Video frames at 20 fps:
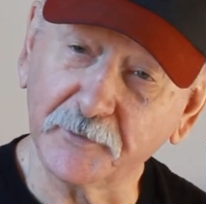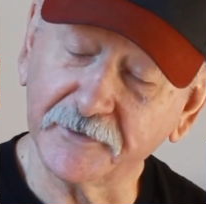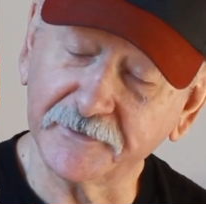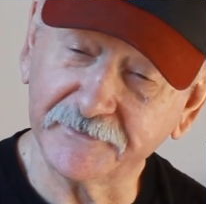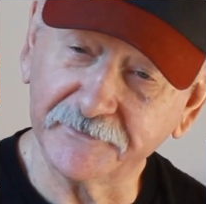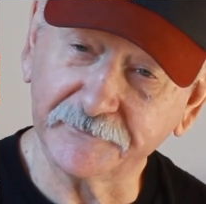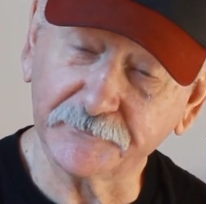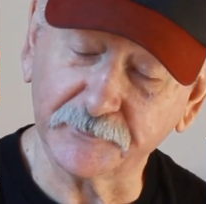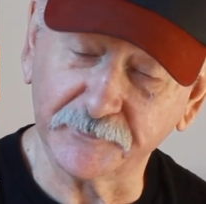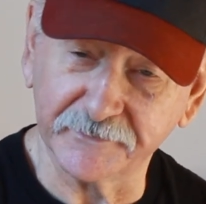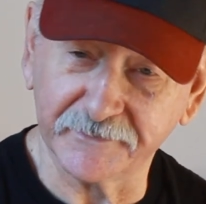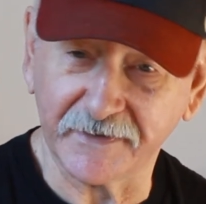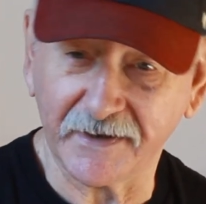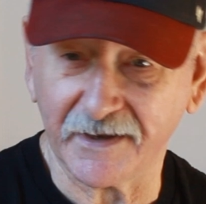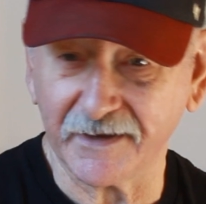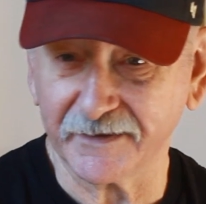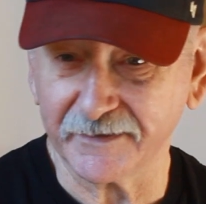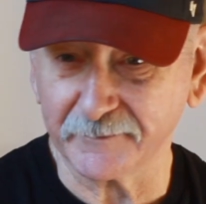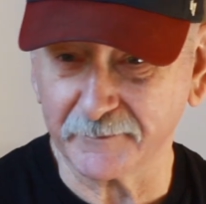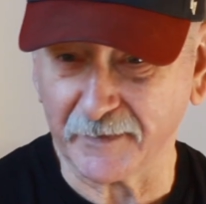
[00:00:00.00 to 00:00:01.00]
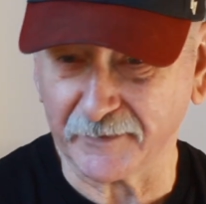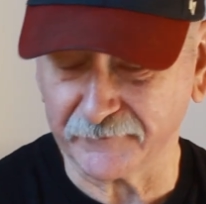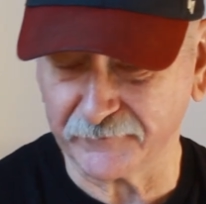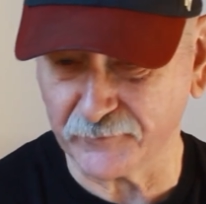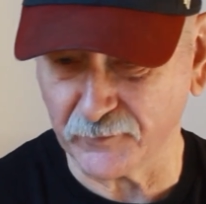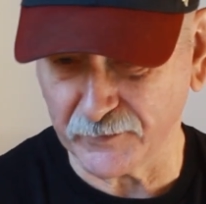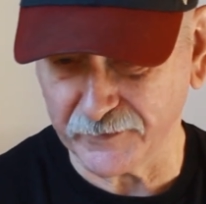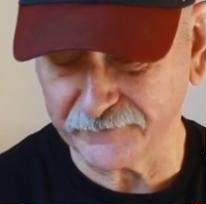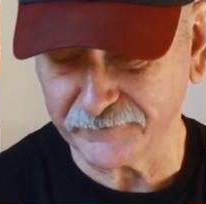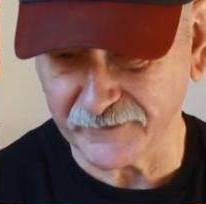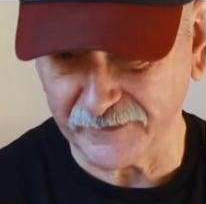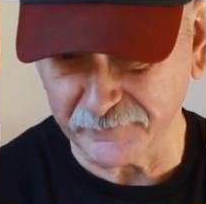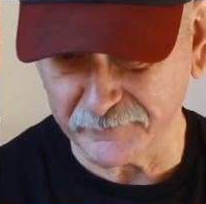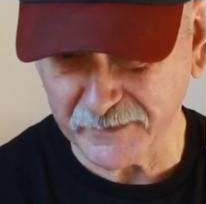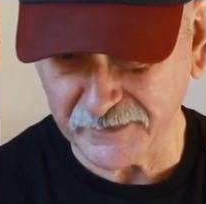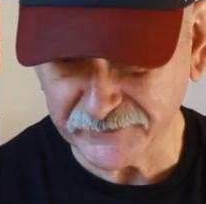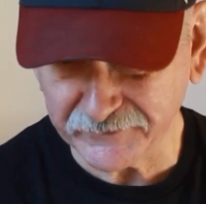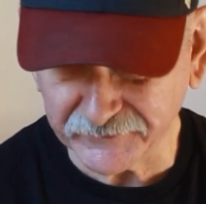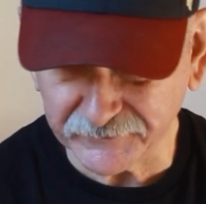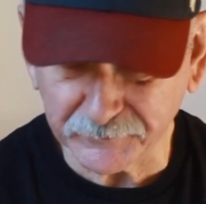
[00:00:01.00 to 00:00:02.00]
margins were down about 45
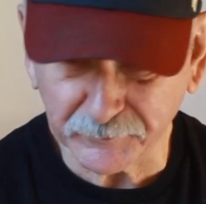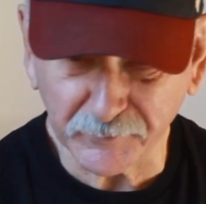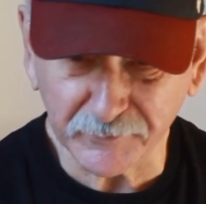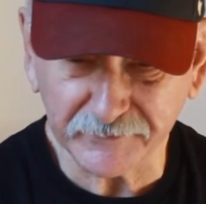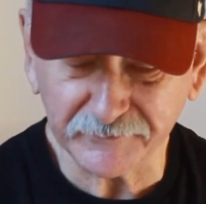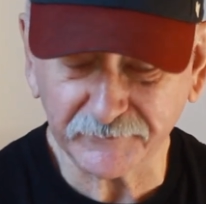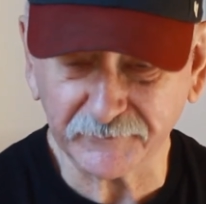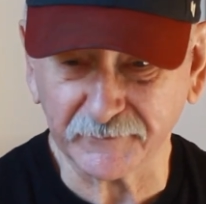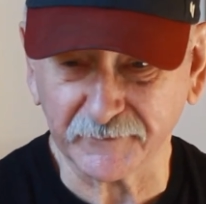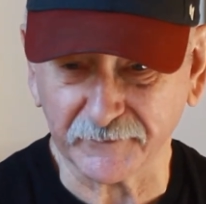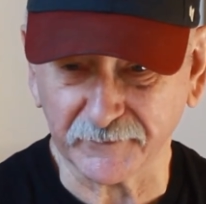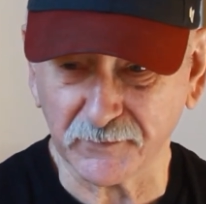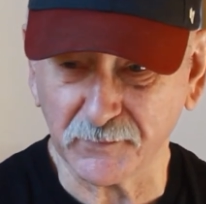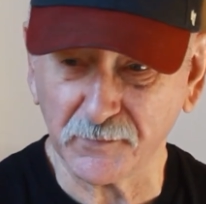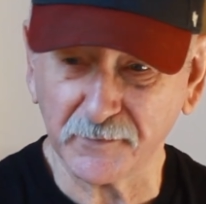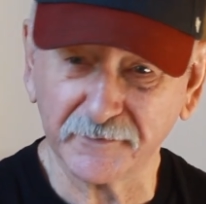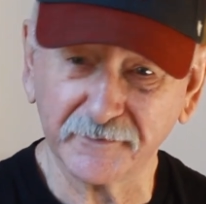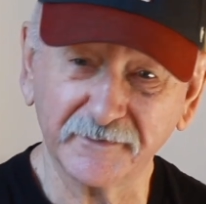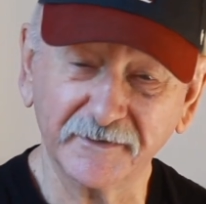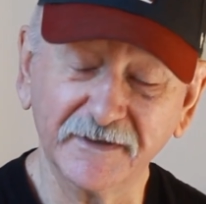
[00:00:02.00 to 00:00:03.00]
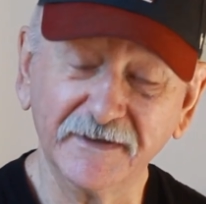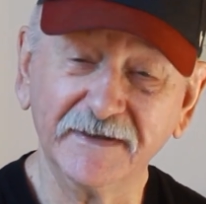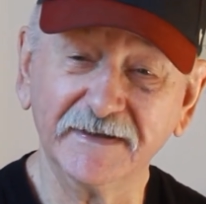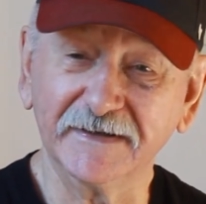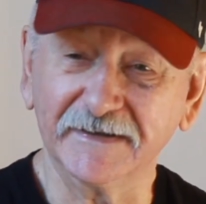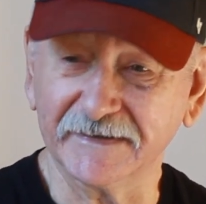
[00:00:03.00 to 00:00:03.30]
basis points for the quarter